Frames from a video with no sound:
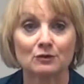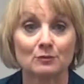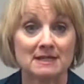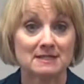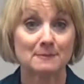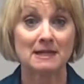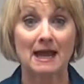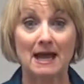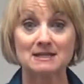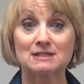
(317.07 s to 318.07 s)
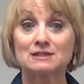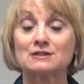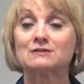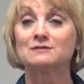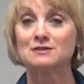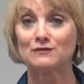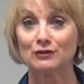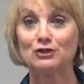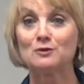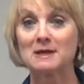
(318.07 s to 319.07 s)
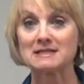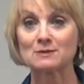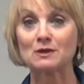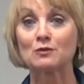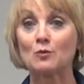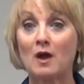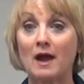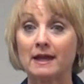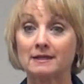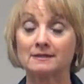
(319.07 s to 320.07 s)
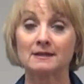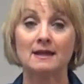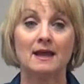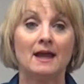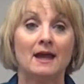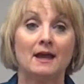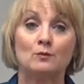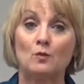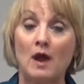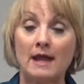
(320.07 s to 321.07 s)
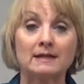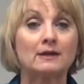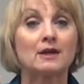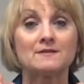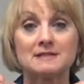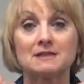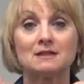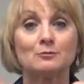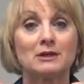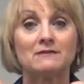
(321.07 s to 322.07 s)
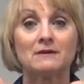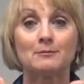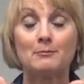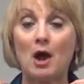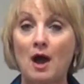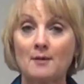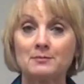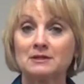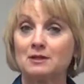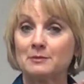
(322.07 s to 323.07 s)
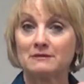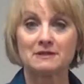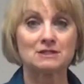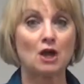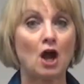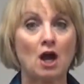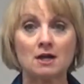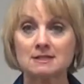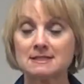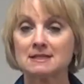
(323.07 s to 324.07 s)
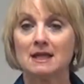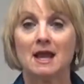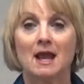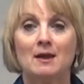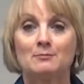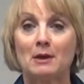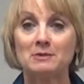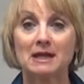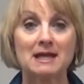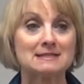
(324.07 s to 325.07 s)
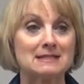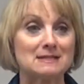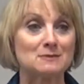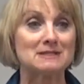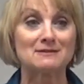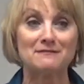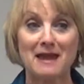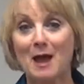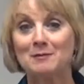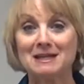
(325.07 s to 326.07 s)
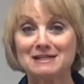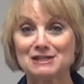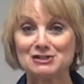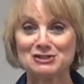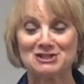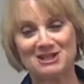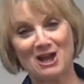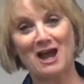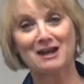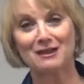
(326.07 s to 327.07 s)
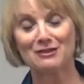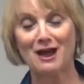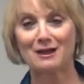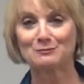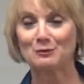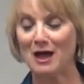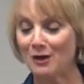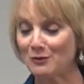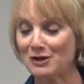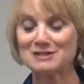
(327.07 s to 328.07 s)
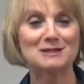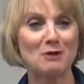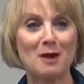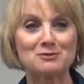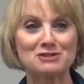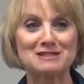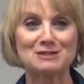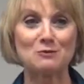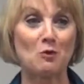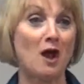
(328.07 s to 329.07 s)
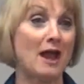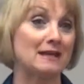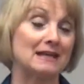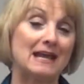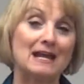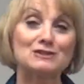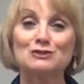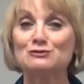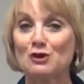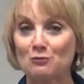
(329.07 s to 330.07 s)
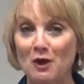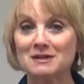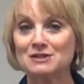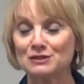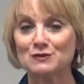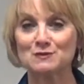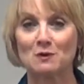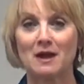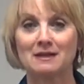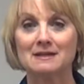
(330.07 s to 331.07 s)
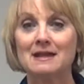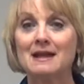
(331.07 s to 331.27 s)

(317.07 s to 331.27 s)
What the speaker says: The recipe asked for you to mix it with wine. And wine gives a little bit of a pop, a little bit of a tart. But because this was the family edition tonight, I thought, well, what are some options to wine in case you don't want to use wine?